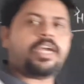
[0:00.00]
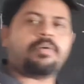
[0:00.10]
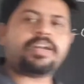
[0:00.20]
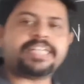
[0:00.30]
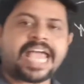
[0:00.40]

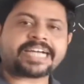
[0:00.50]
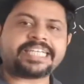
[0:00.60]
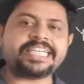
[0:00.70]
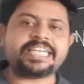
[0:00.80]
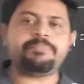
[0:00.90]
our
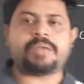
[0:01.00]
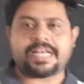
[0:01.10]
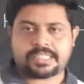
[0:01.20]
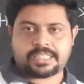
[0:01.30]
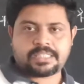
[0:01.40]
reacting E
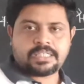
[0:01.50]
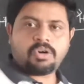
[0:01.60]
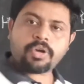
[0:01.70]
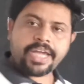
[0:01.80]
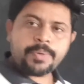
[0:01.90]
plus.
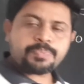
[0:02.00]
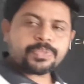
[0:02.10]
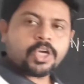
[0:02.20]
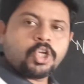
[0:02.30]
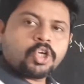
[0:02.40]

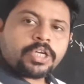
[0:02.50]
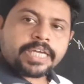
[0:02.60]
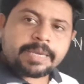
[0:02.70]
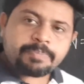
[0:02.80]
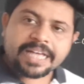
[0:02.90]
Okay.
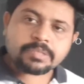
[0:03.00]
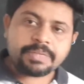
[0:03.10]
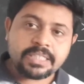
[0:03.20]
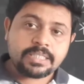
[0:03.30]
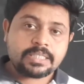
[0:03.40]
E plus
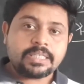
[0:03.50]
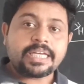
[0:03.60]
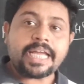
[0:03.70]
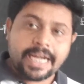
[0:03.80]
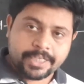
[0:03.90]
means
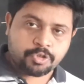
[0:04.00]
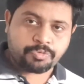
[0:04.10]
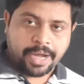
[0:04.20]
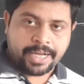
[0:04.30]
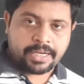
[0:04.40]

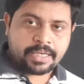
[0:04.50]
electrophile.